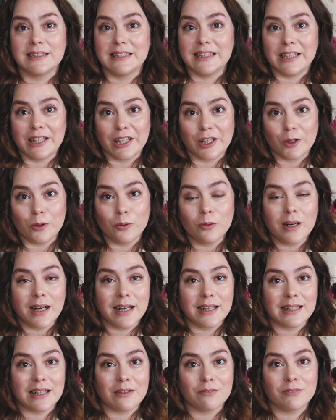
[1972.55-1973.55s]
to you.
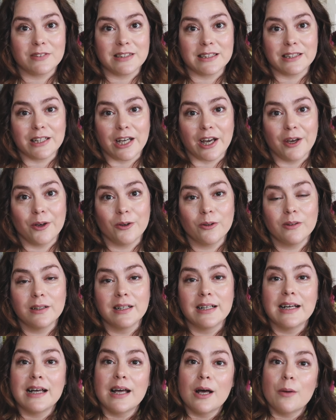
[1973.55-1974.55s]
I'd love to know.